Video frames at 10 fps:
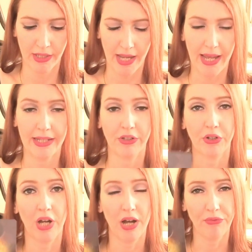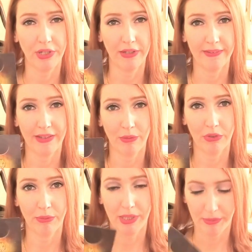And their confidence seems
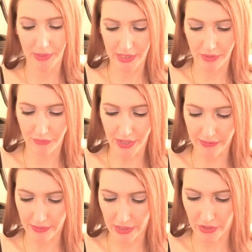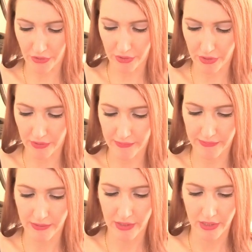to be being affected here
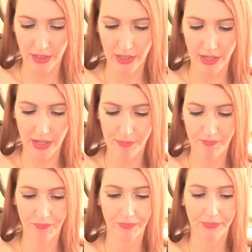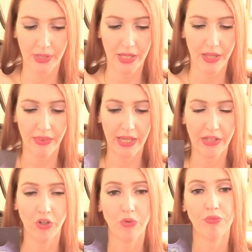because um, they
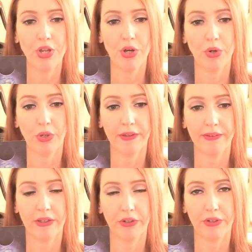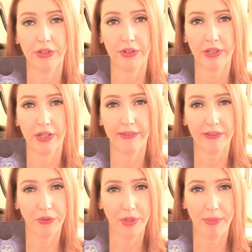don't know, because they're, they're
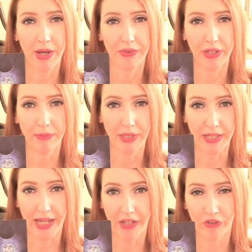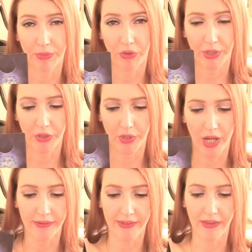uncertain about the communication between you guys.